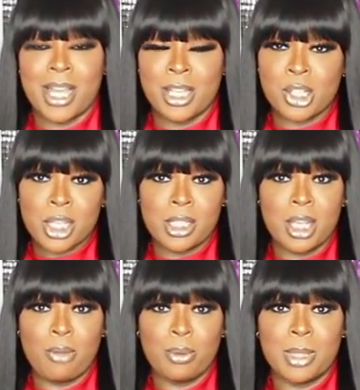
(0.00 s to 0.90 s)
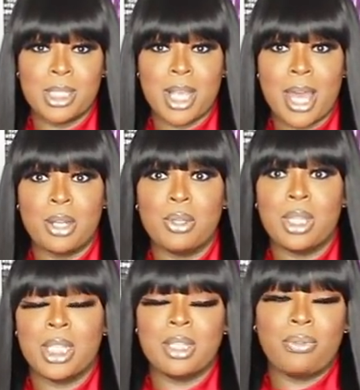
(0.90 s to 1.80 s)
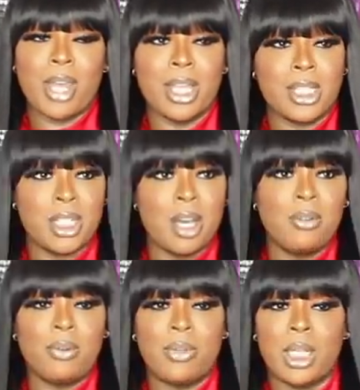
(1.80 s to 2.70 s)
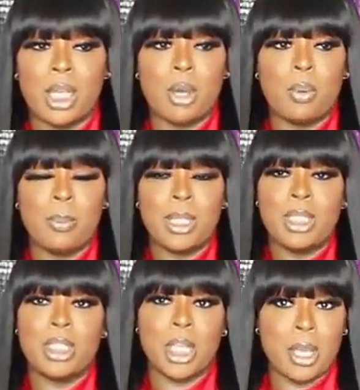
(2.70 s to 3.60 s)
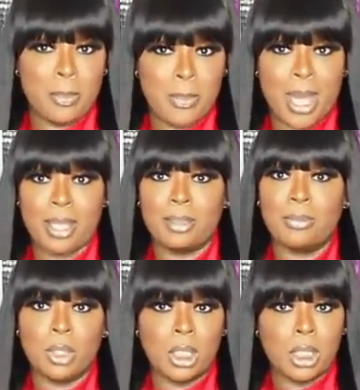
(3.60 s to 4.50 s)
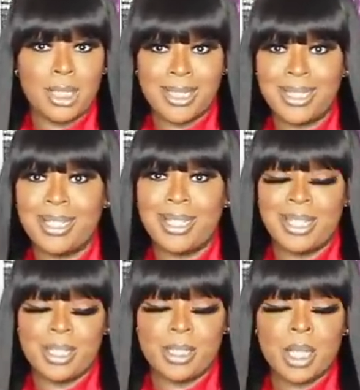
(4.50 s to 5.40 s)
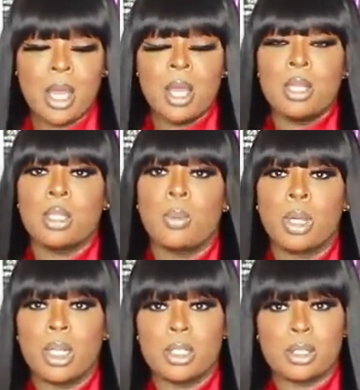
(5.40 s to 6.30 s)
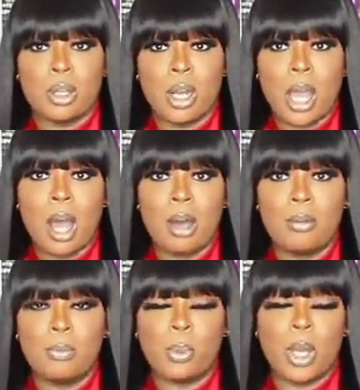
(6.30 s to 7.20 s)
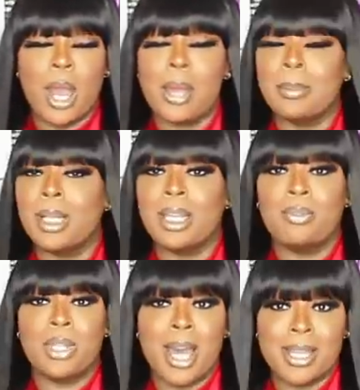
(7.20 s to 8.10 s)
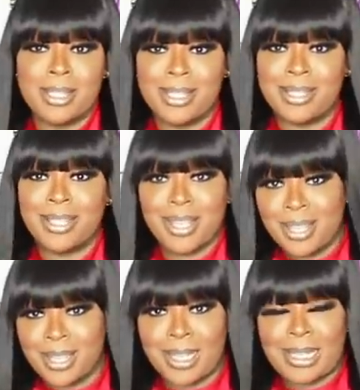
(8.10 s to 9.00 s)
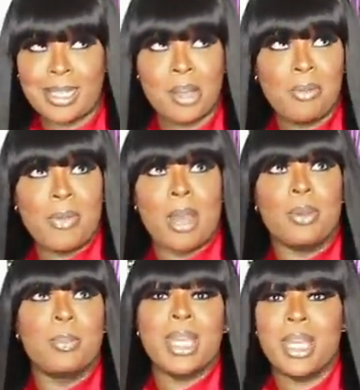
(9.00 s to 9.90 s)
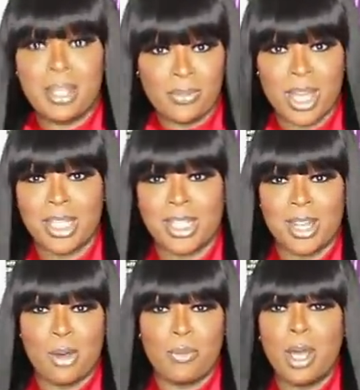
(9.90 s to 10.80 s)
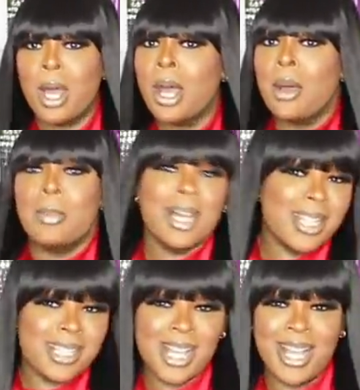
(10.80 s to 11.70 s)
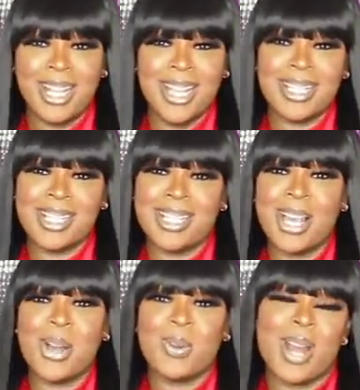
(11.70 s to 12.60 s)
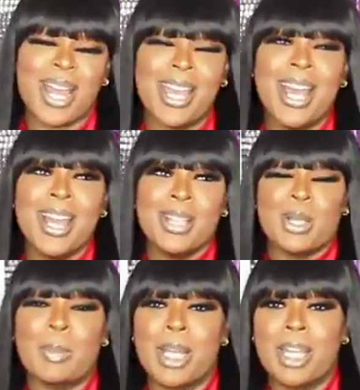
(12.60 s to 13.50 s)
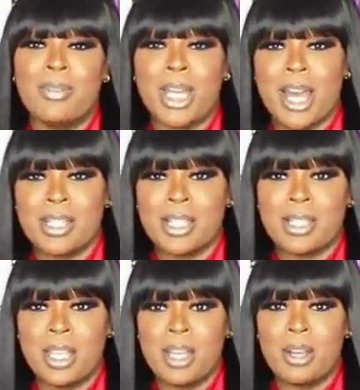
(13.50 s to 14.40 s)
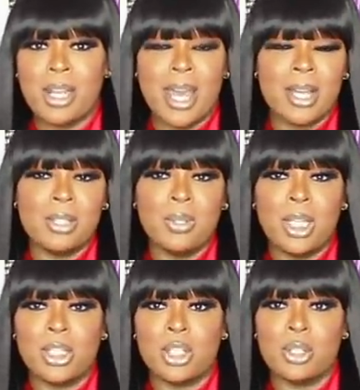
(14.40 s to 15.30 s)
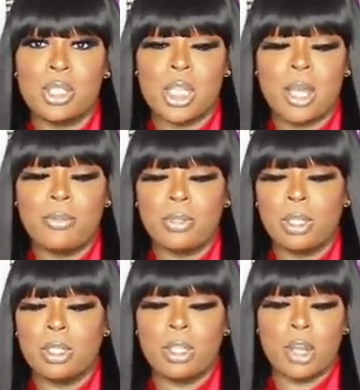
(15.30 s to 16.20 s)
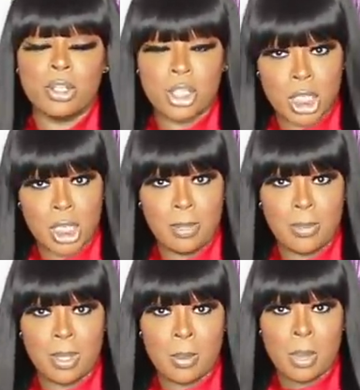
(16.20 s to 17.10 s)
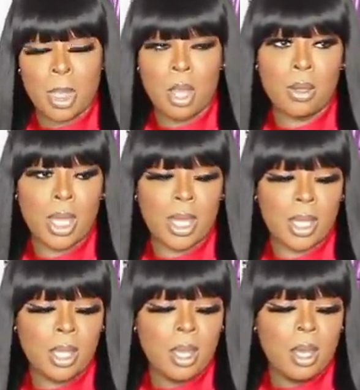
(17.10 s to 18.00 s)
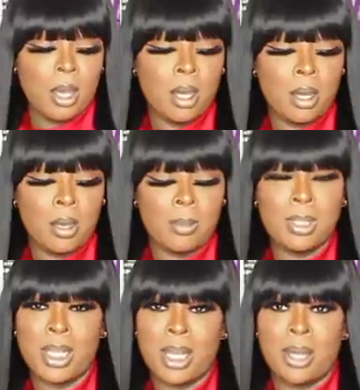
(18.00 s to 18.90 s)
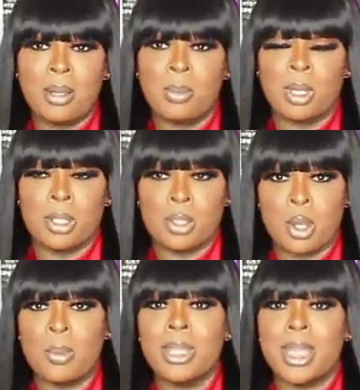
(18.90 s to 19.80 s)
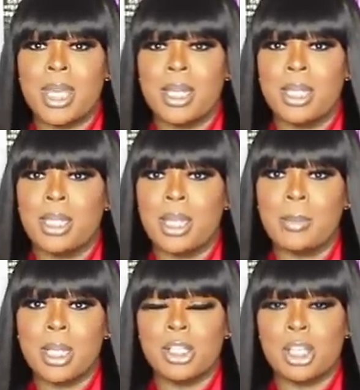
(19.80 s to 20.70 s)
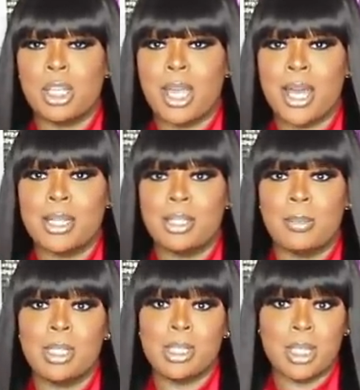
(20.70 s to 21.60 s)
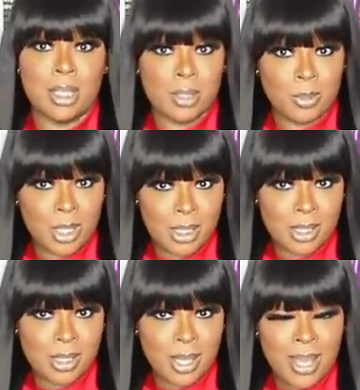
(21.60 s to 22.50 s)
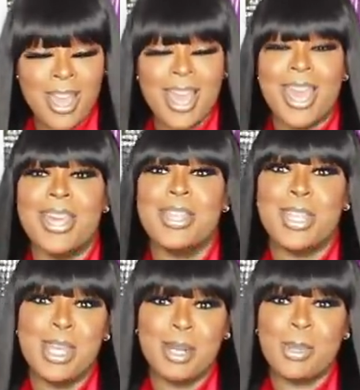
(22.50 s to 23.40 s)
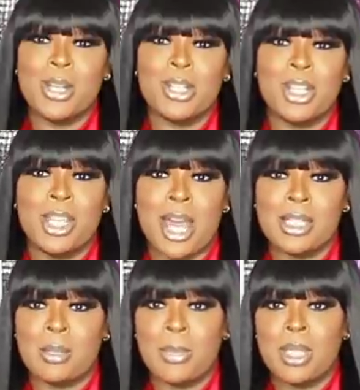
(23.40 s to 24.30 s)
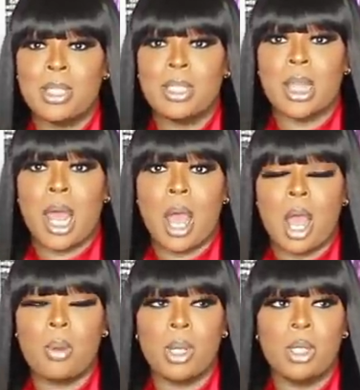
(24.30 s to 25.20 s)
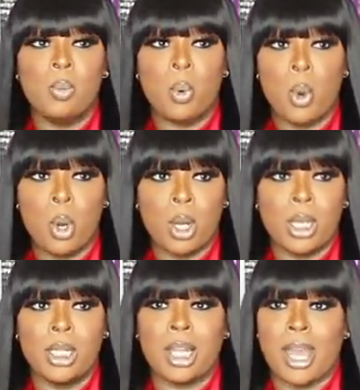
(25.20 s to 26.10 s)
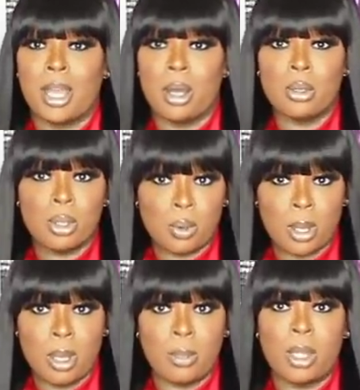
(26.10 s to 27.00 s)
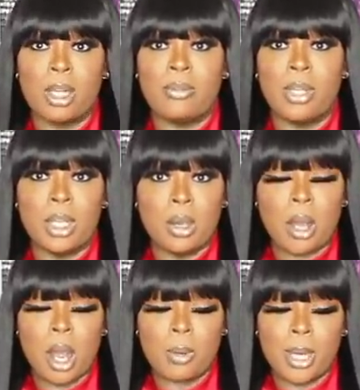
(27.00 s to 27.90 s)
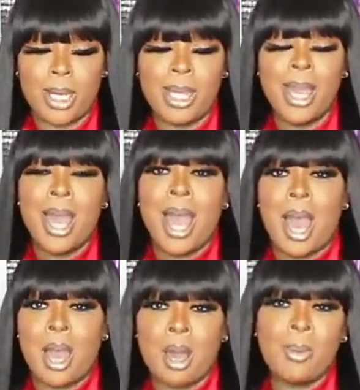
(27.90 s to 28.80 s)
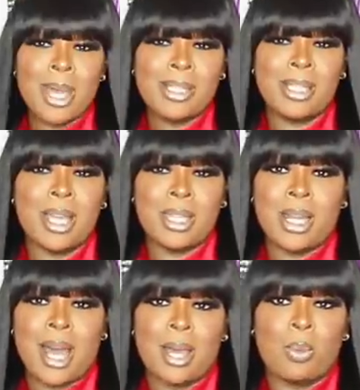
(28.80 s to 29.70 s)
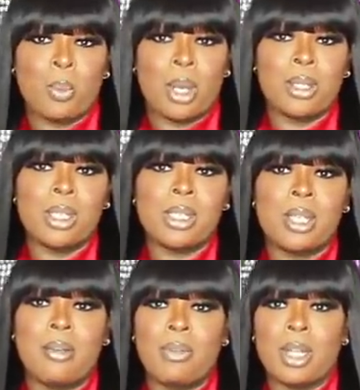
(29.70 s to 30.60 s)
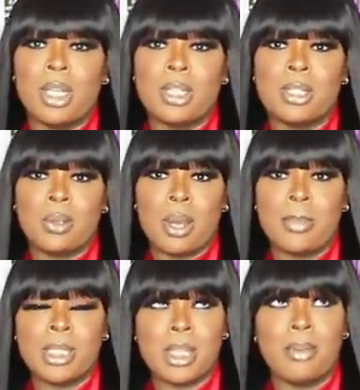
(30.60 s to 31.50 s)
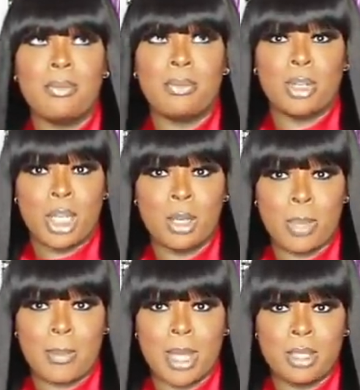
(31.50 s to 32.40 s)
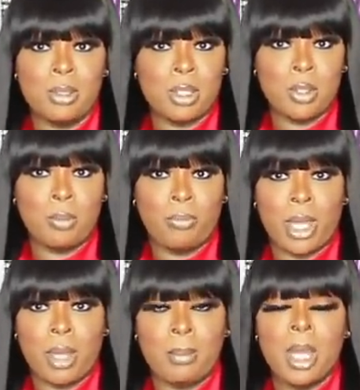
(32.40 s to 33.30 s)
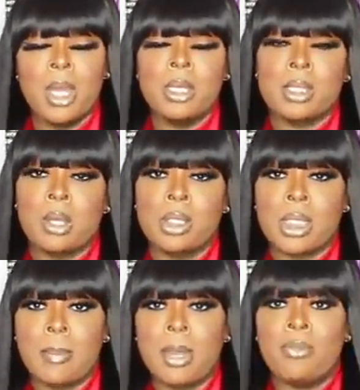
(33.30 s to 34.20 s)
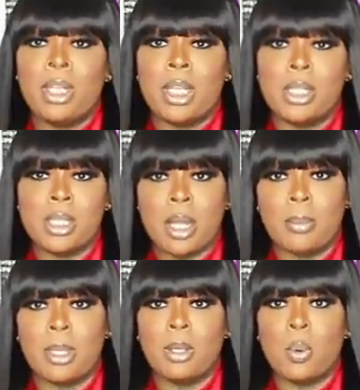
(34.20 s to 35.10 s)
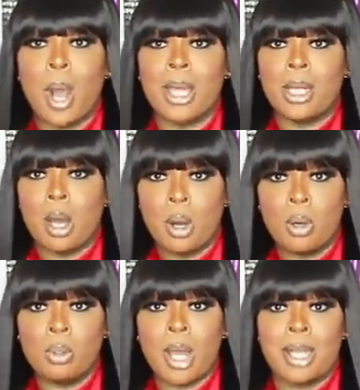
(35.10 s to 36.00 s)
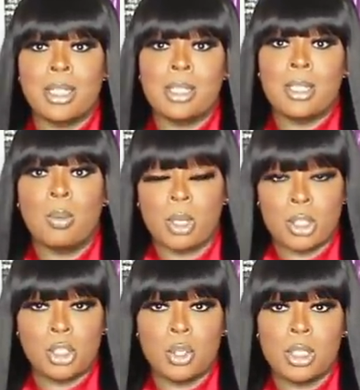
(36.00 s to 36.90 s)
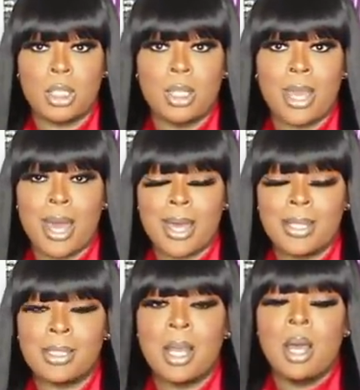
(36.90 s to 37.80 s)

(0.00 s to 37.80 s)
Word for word: As you can tell from the title, this Fashion Nova video will be jam-packed full of goodies. So we're going to start off where I'm going to give you guys the tea. Don't fire me, Fashion Nova. But a sale is a sale, right? So I'm going to give you guys the tea on how to get your stuff dirt cheap okay um yeah we're gonna start with that and then i'm gonna show you guys some accessories and then I'm going to show you guys some pieces that I already wore either like on the gram or in a video already I always say that I wear this stuff on Instagram and stuff and forget about my YouTube fam so some of it is going to be quite old I just still want to show it to you guys